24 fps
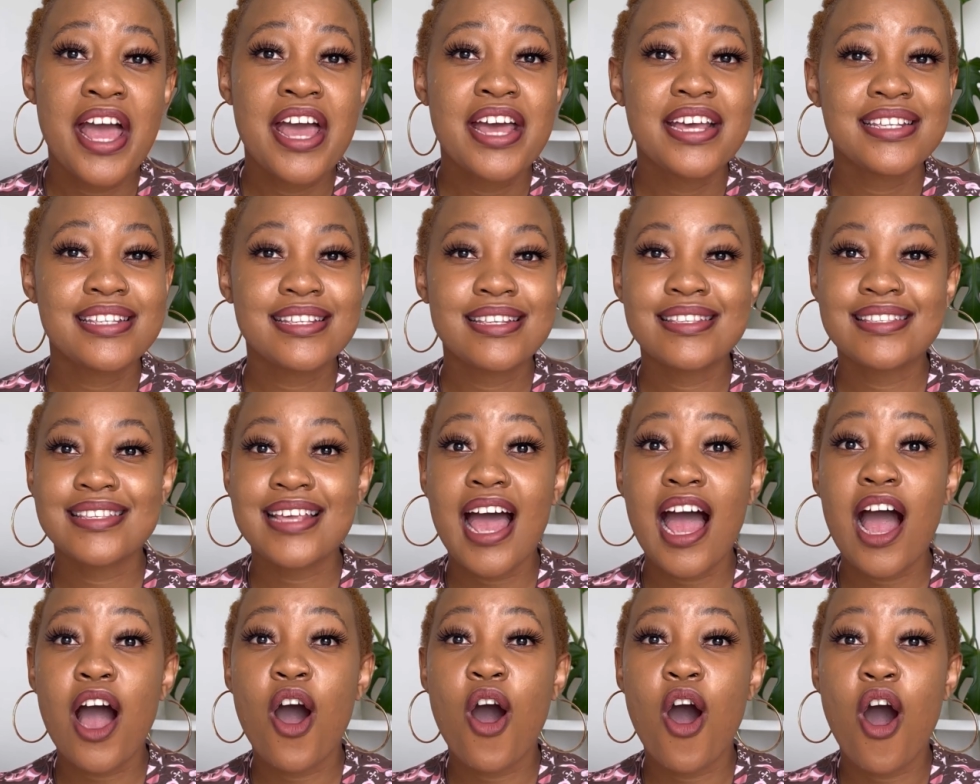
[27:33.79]
Since
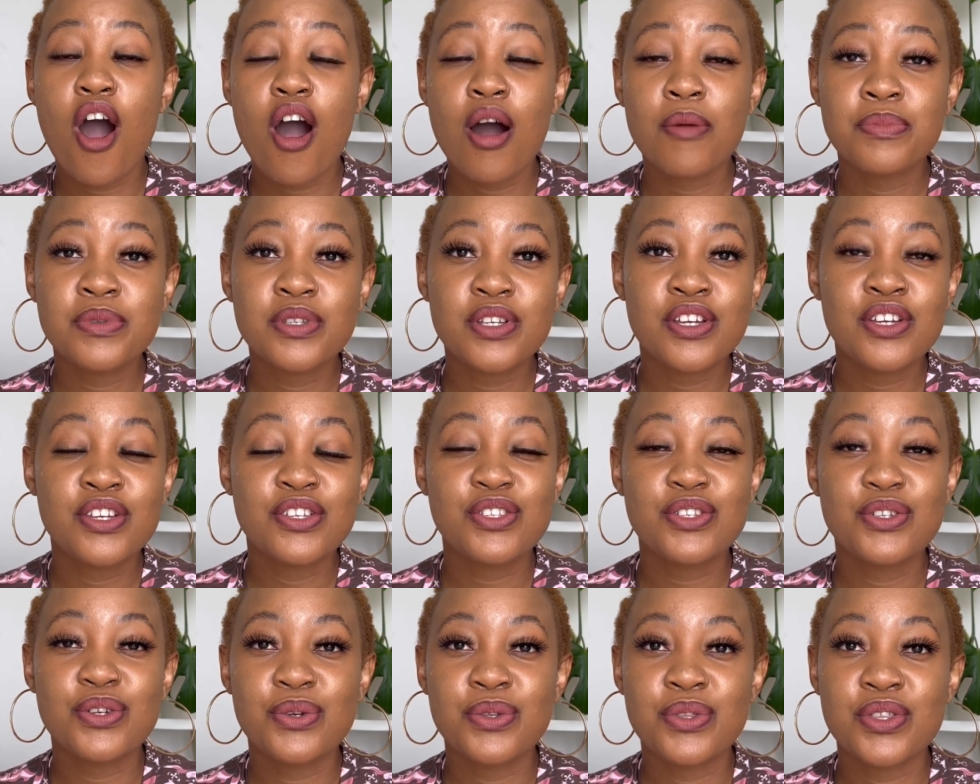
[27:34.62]
I hopped
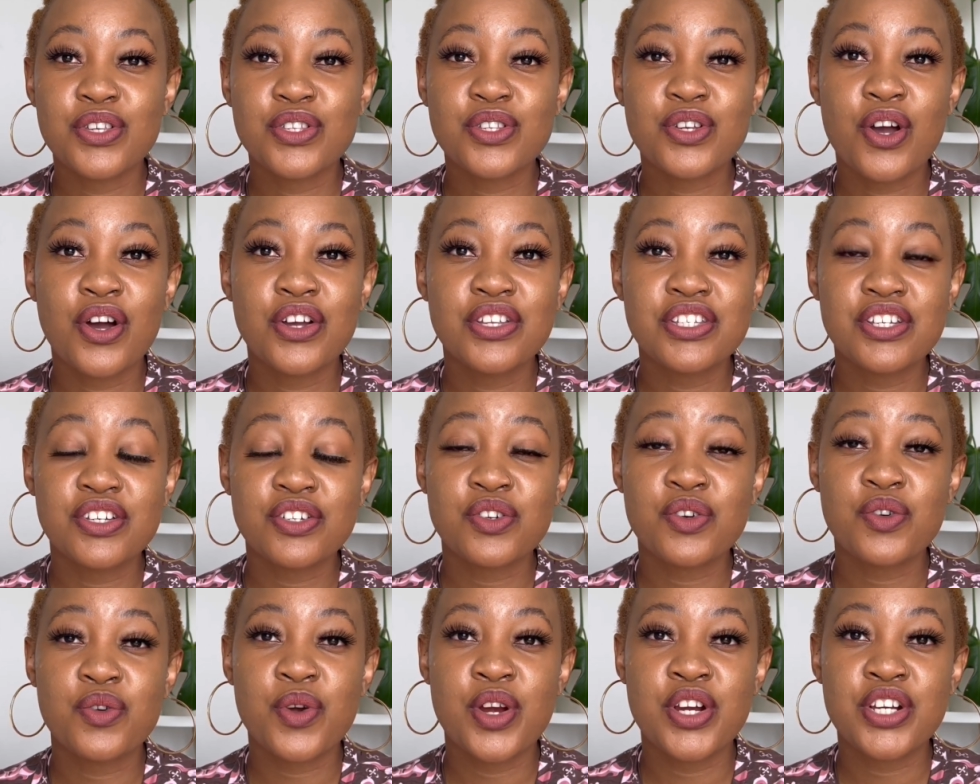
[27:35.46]
into this content
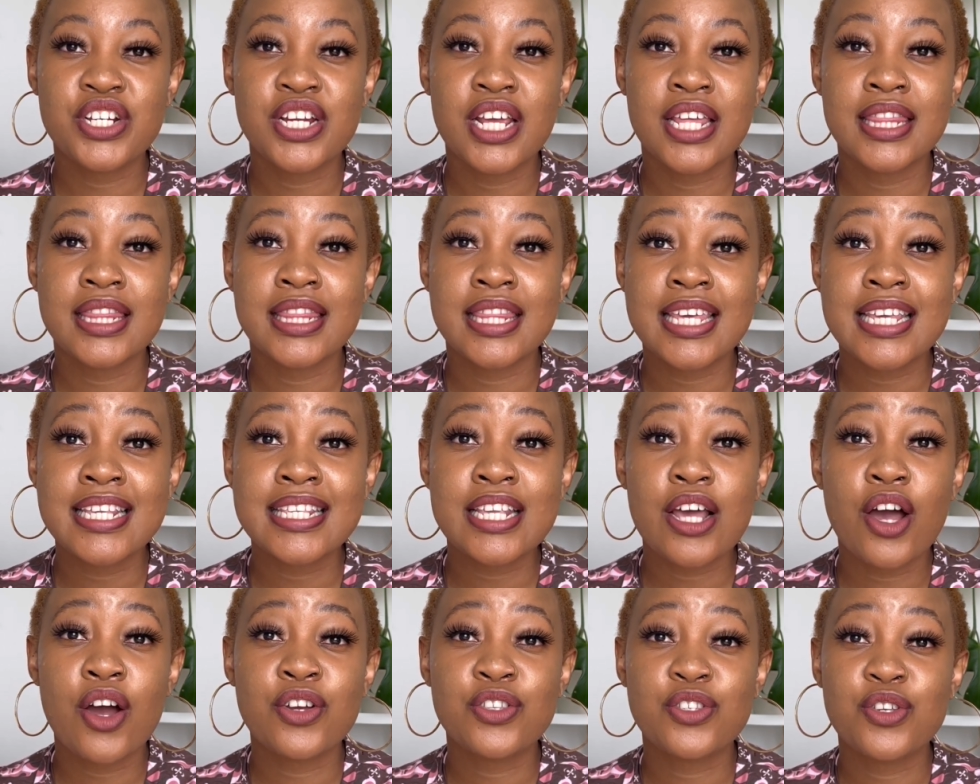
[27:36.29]
creation, this
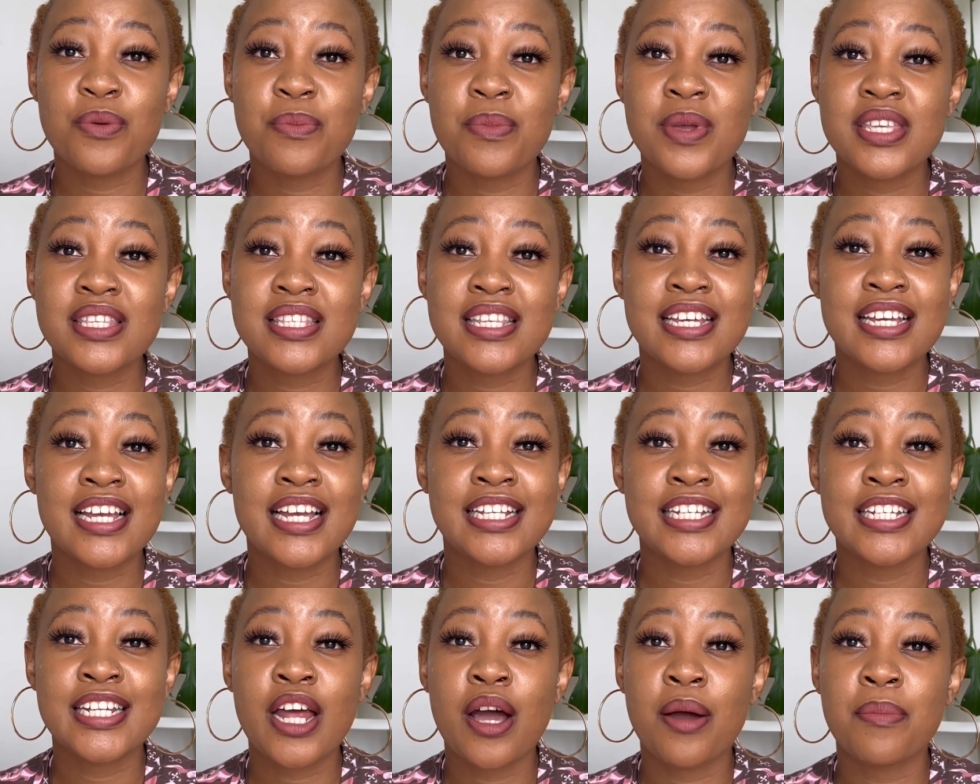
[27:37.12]

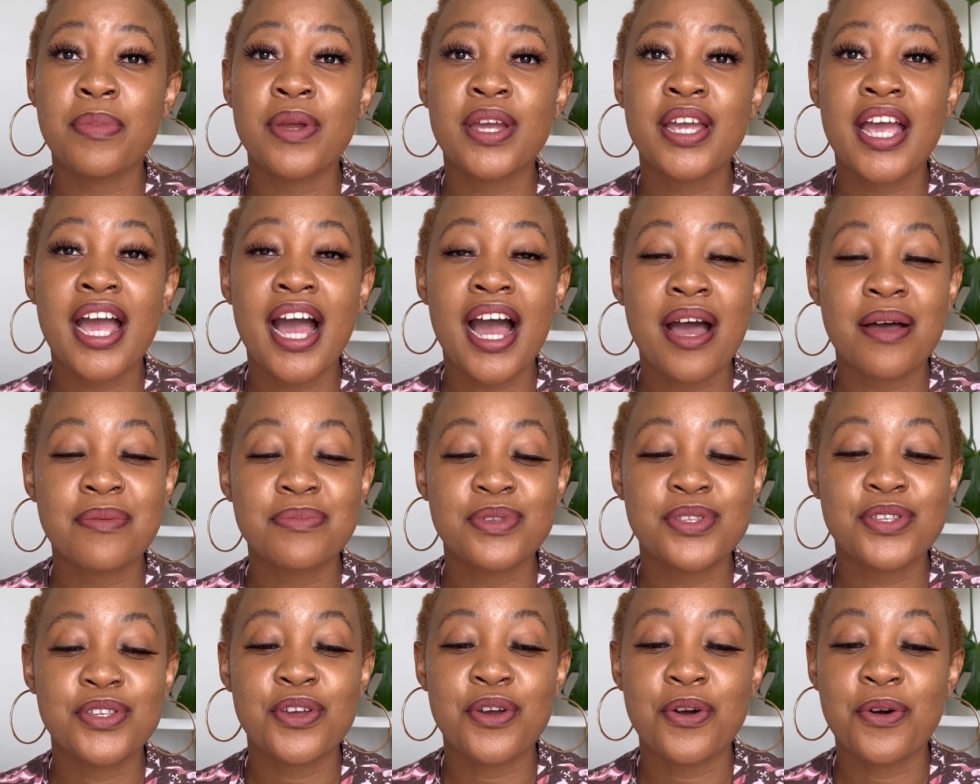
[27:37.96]
automatically now
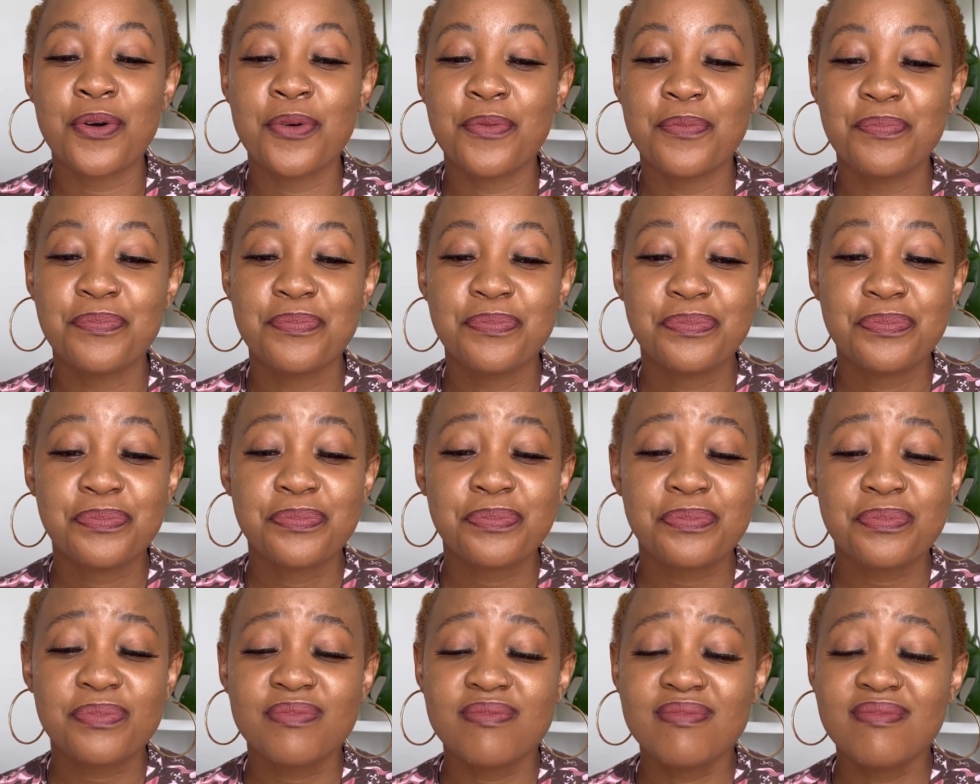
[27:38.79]
becomes your
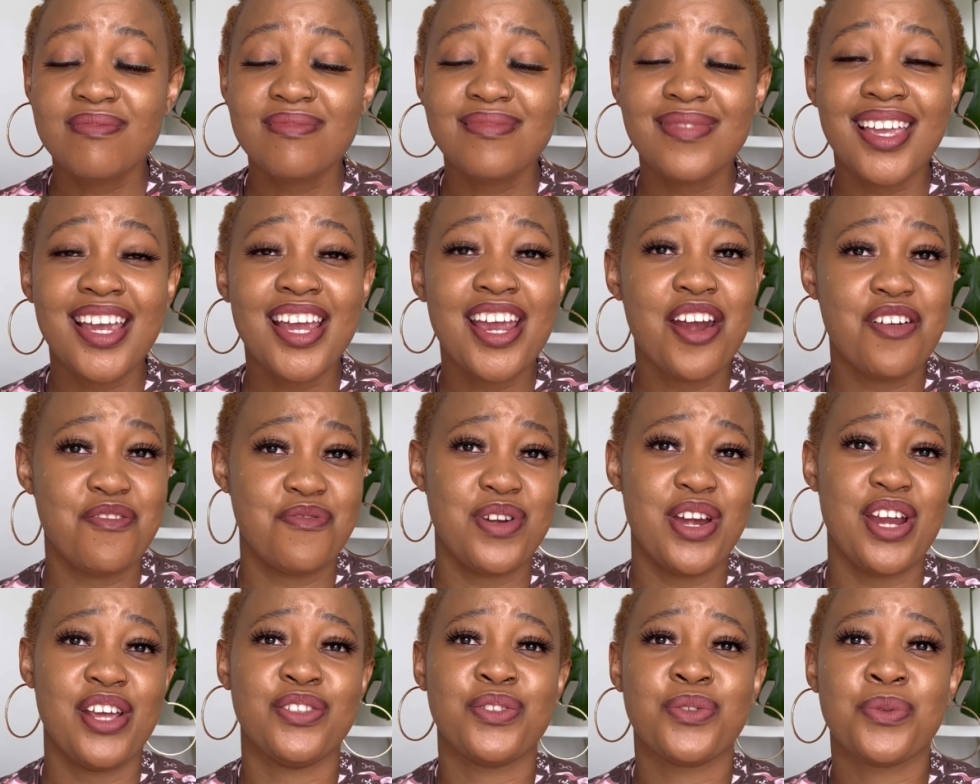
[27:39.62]

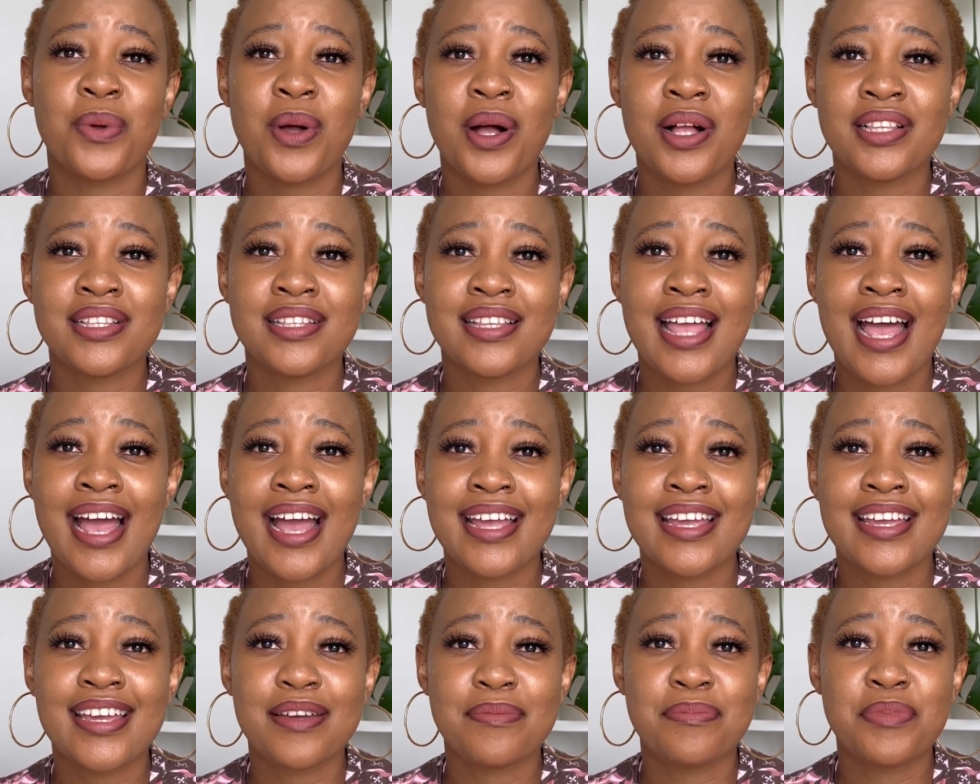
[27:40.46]
career as well,
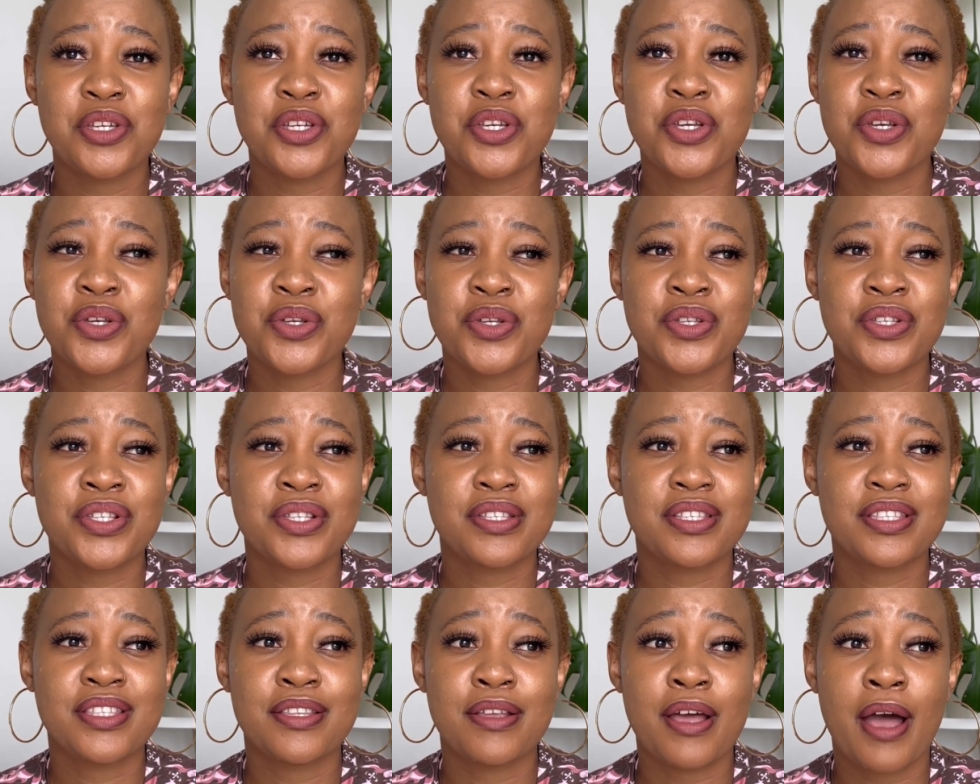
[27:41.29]
because
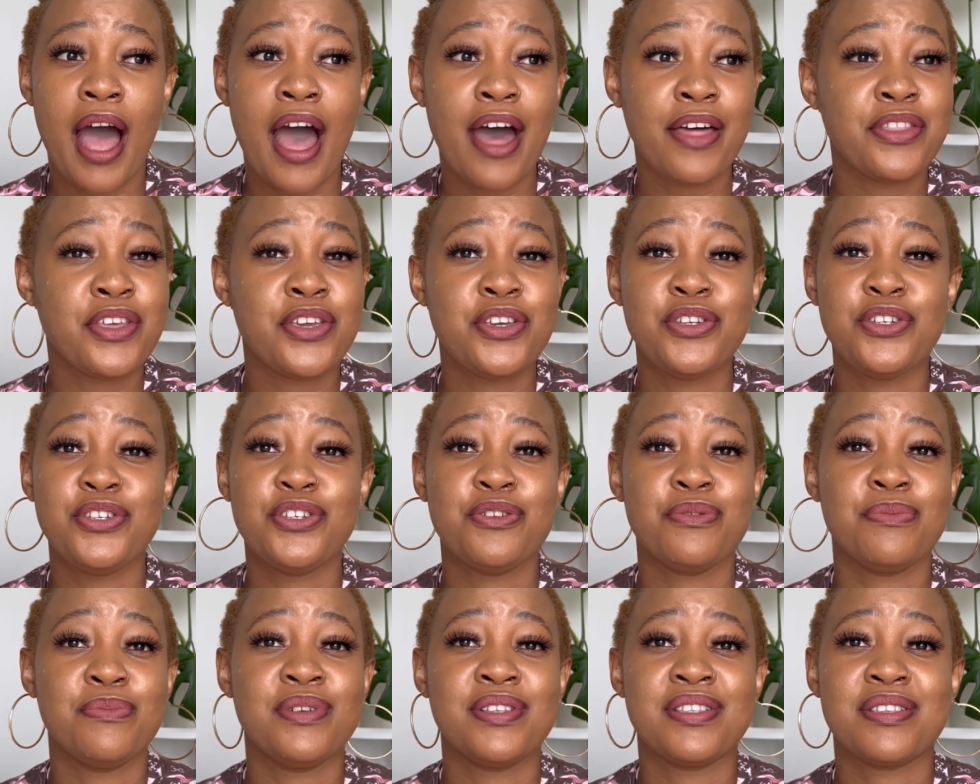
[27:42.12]
other
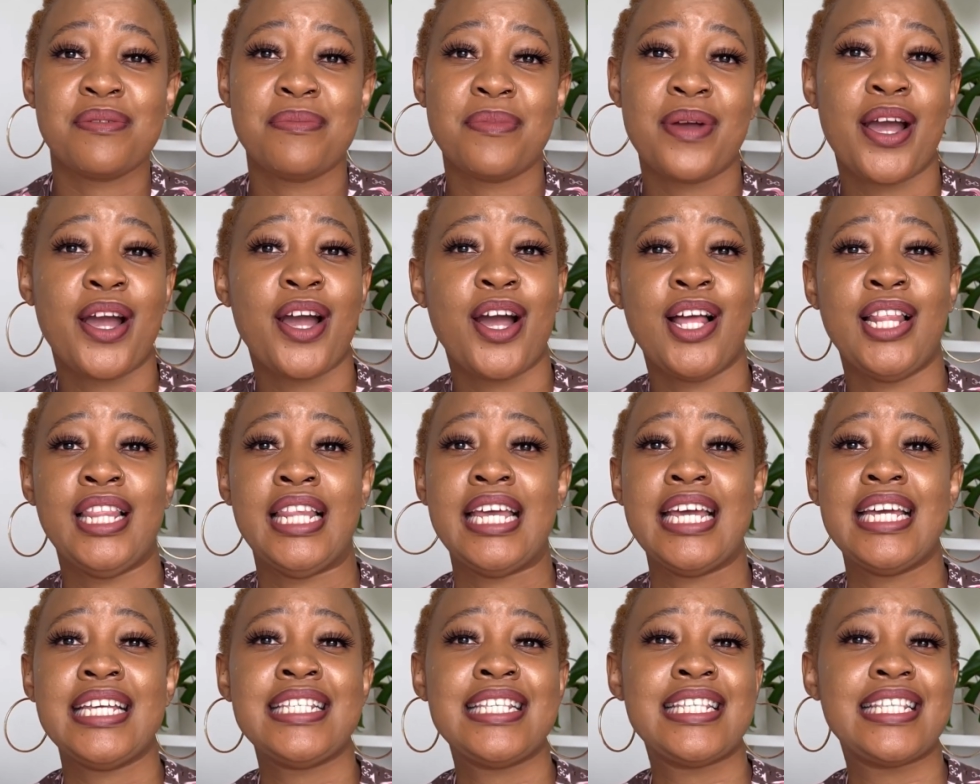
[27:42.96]
YouTubers are my
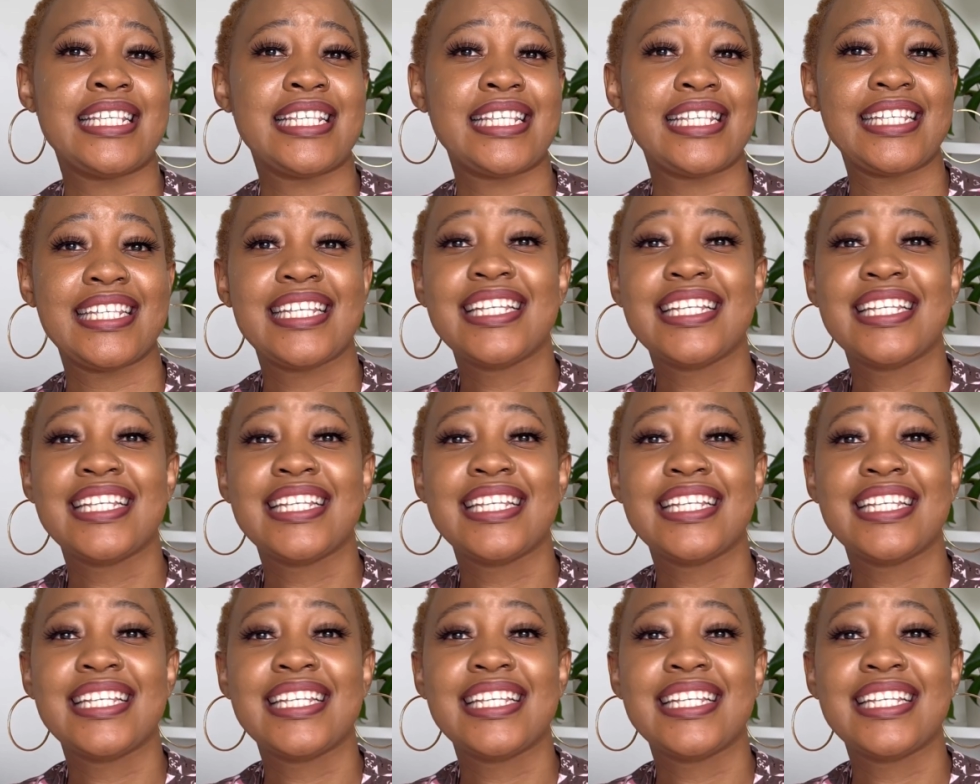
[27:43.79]
colleagues,